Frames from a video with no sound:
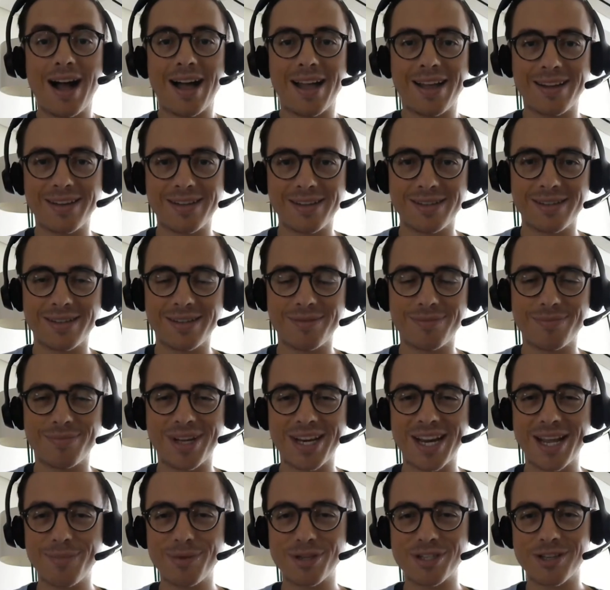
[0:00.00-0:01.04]
Hi,
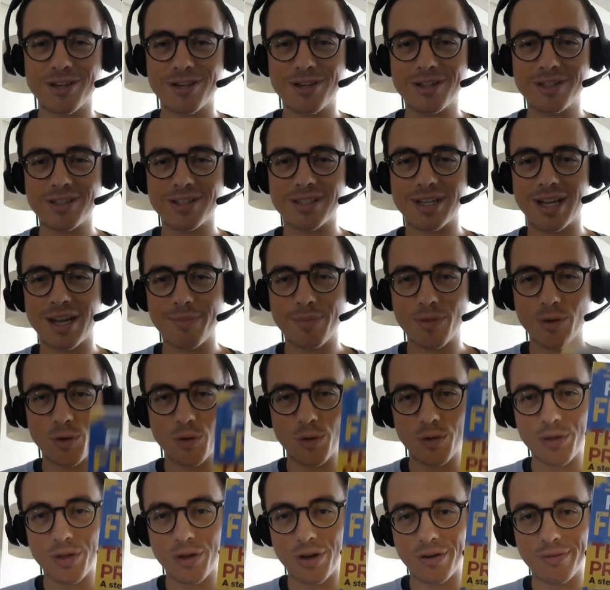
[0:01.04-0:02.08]
my name is Lawrence.
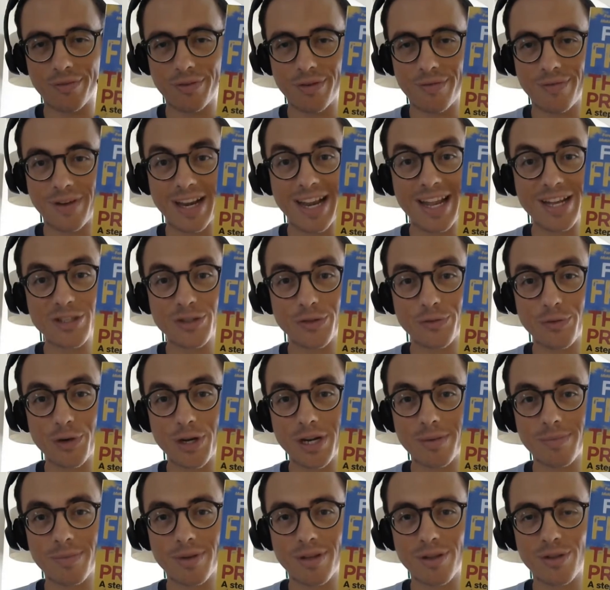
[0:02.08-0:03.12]
I'm the author of
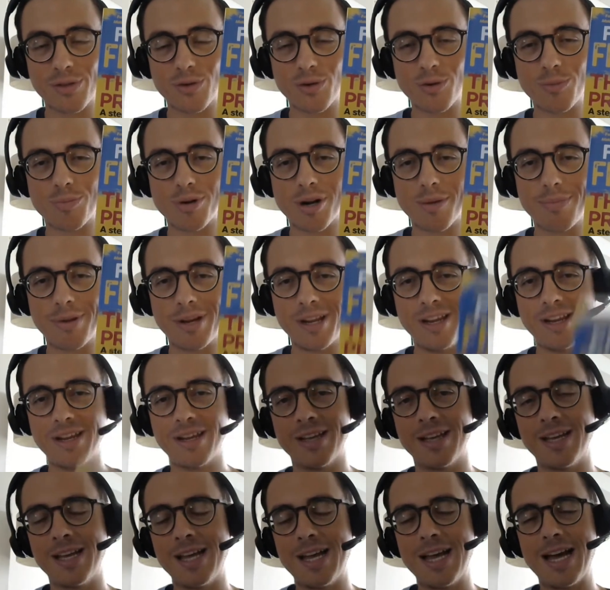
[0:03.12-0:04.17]
Financial Freedom Through
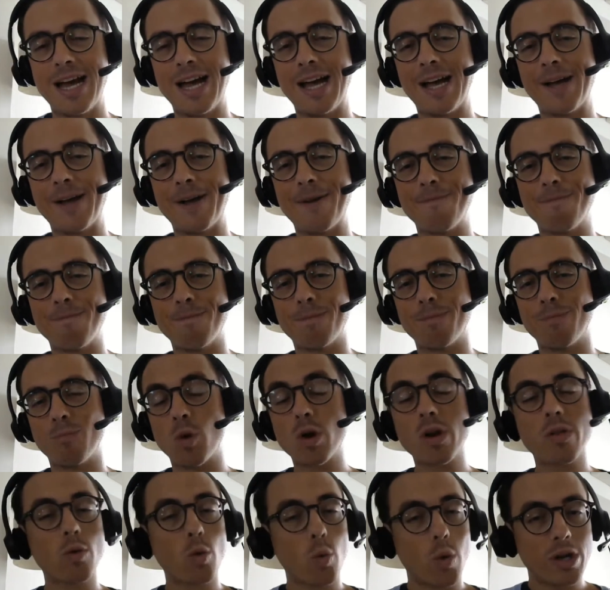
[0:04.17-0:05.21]
Property.
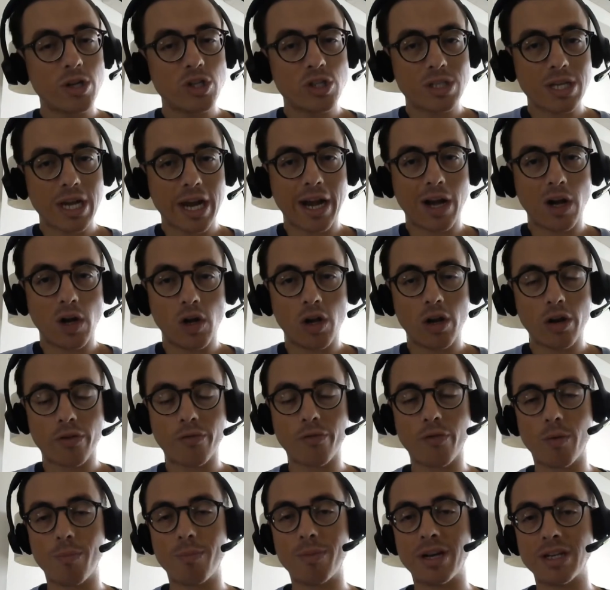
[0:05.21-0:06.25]
One of the questions I get a
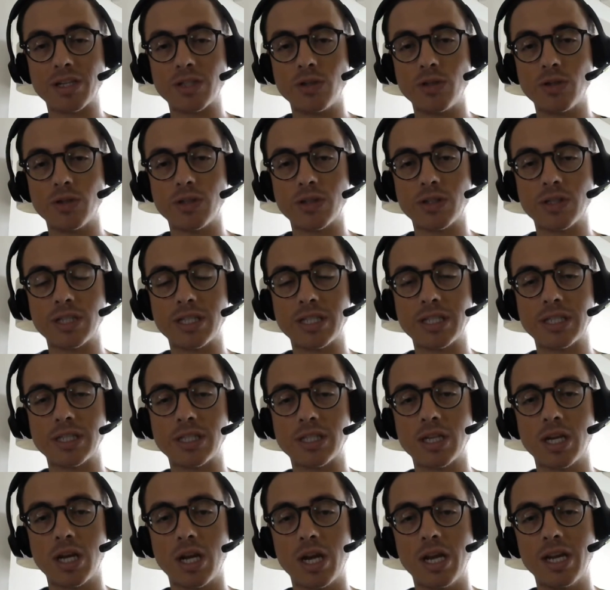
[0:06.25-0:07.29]
lot from my students
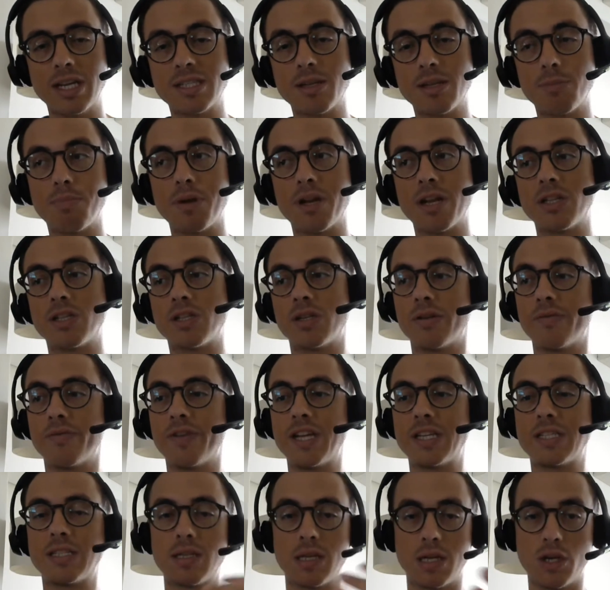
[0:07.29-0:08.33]
is it better to
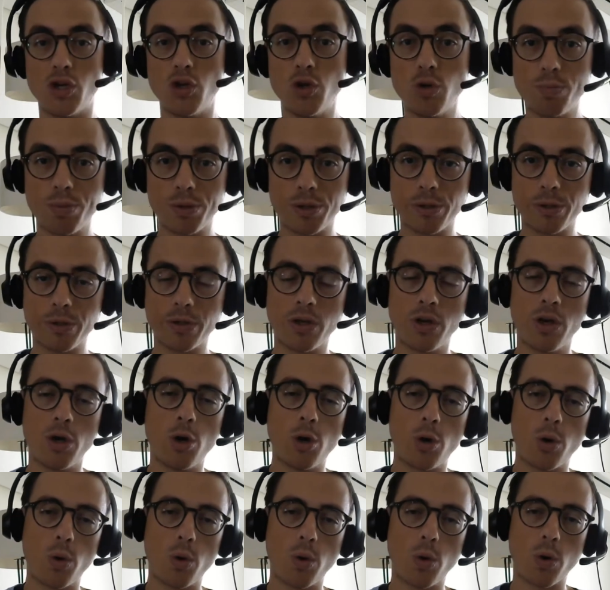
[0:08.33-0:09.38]
invest in a new build
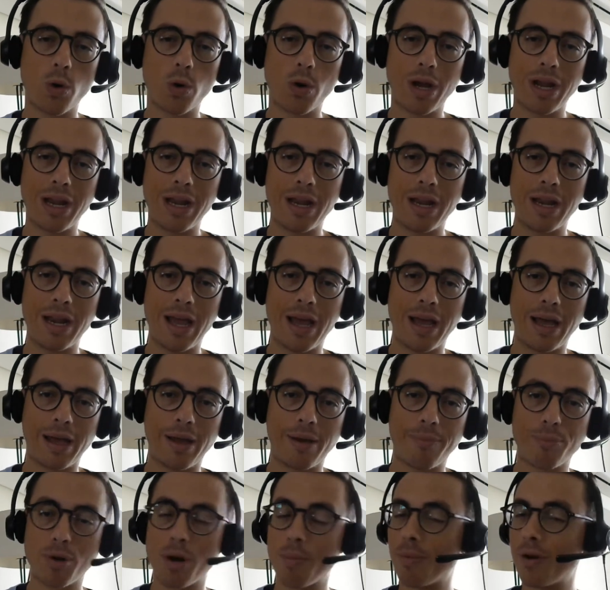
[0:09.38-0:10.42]
or in
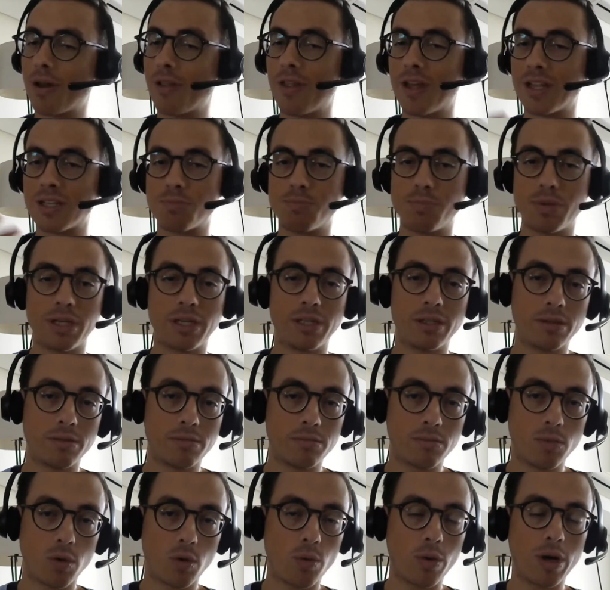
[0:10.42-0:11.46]
a property that's
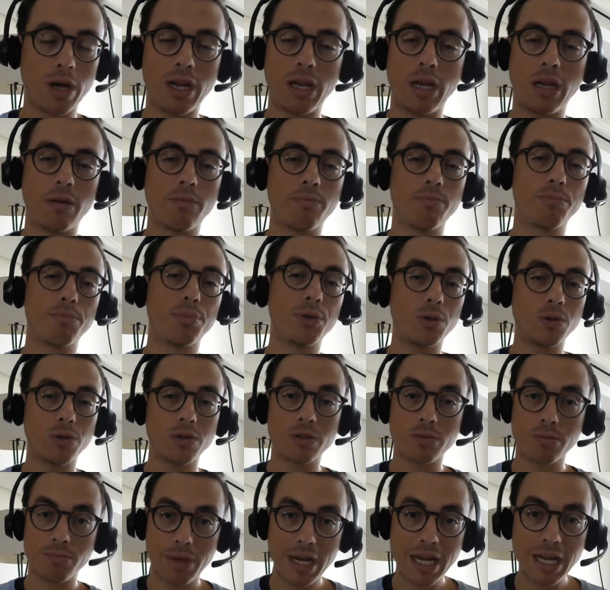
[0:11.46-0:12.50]
been already
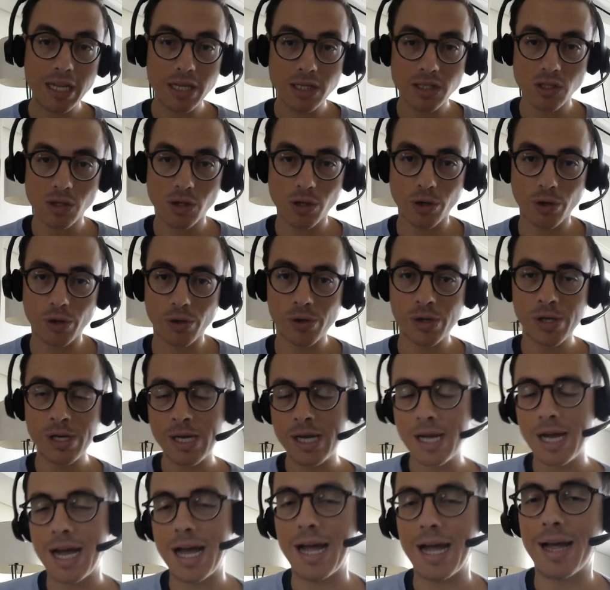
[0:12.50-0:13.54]
built many years ago?
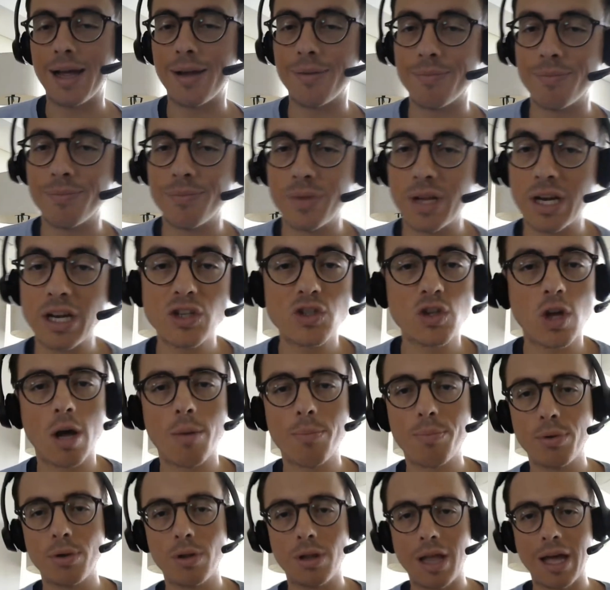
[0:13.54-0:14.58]
An
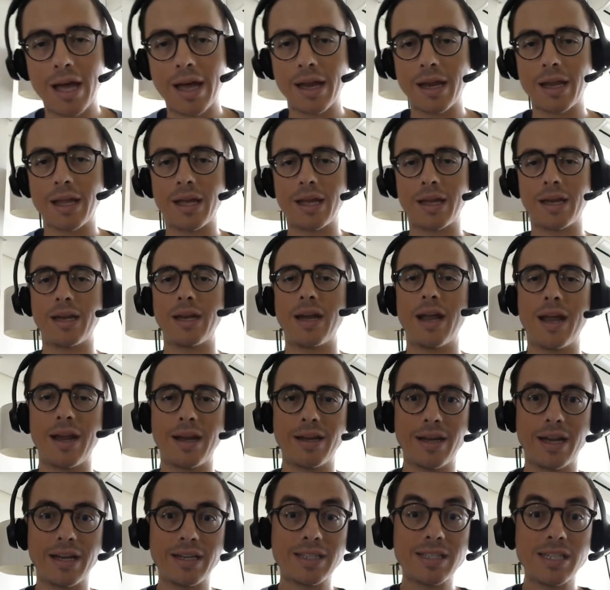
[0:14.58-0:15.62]
example like
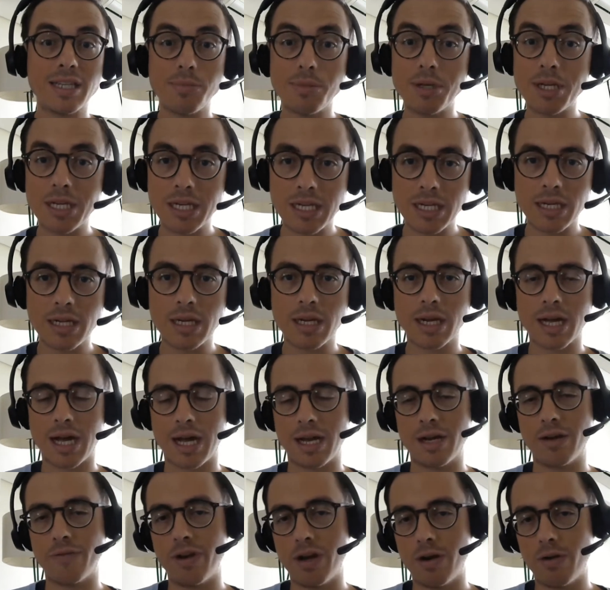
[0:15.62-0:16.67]
a
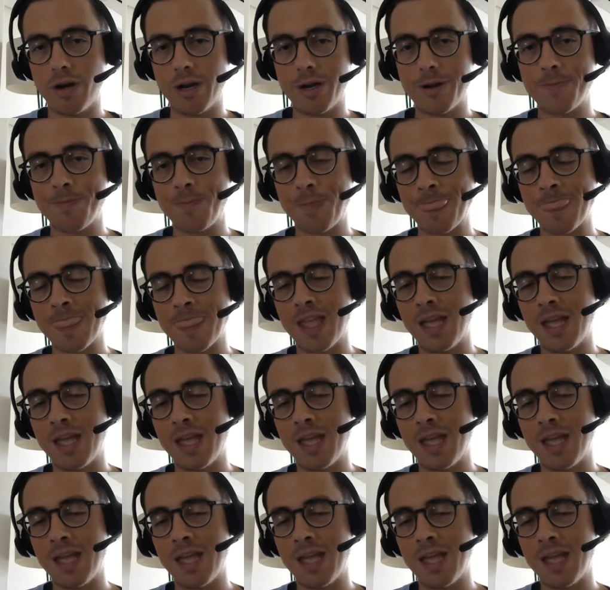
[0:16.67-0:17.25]
CBD kind of area.